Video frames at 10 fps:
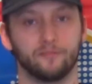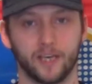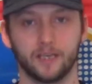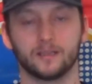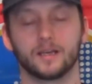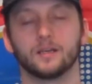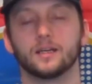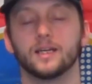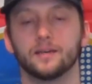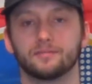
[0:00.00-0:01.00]
think they're going
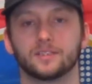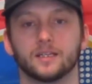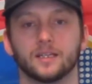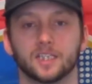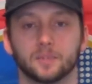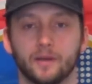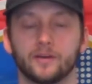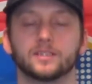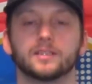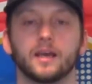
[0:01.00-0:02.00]
to lift their
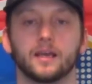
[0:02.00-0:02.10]
spirits